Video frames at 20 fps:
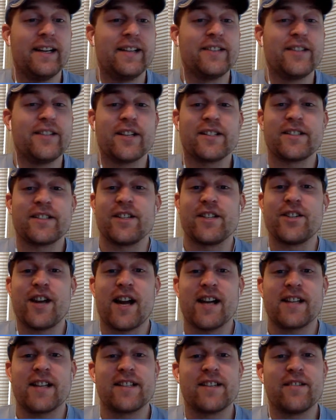Justin
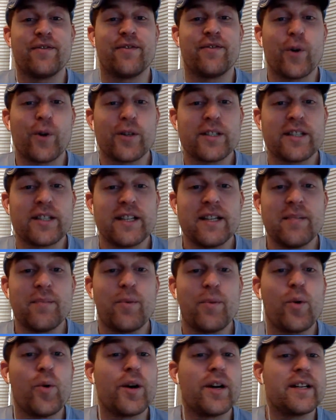Jackson,
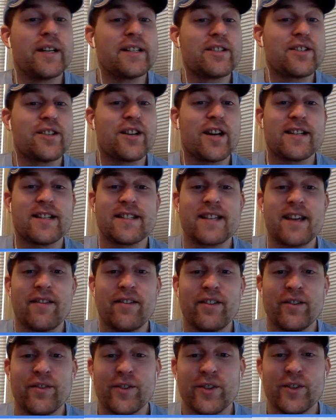14 points, shot
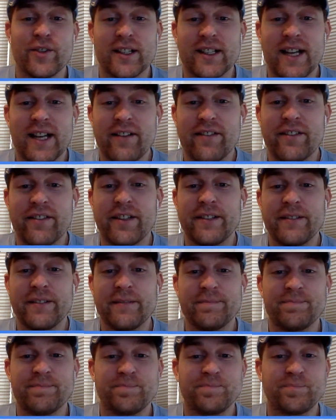7 for 11.